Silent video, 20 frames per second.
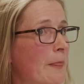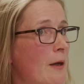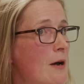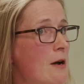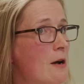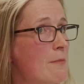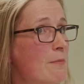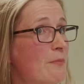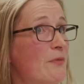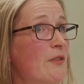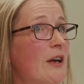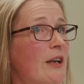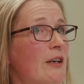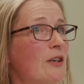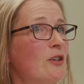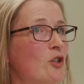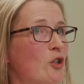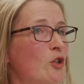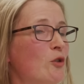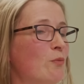um,
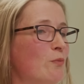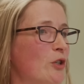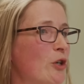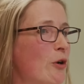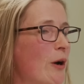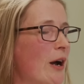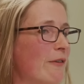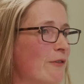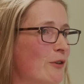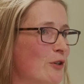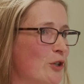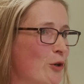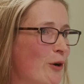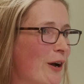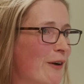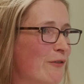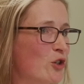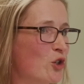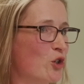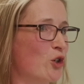then you you have a you
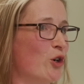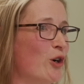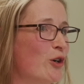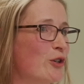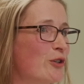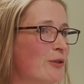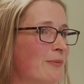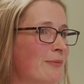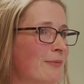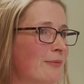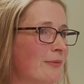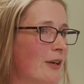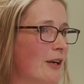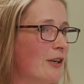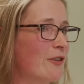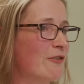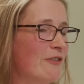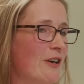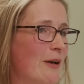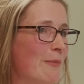have a shot
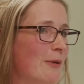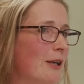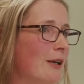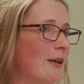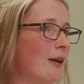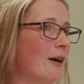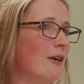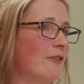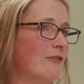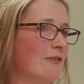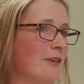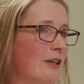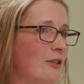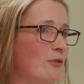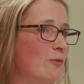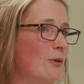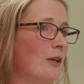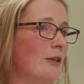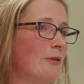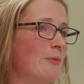at a family life
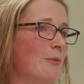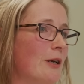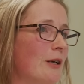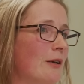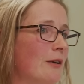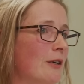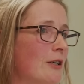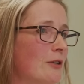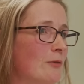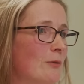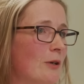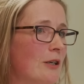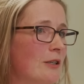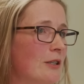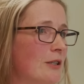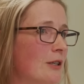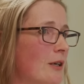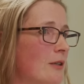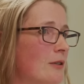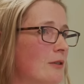as well as being as well
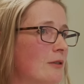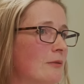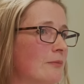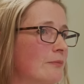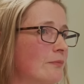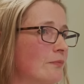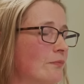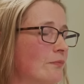as kids.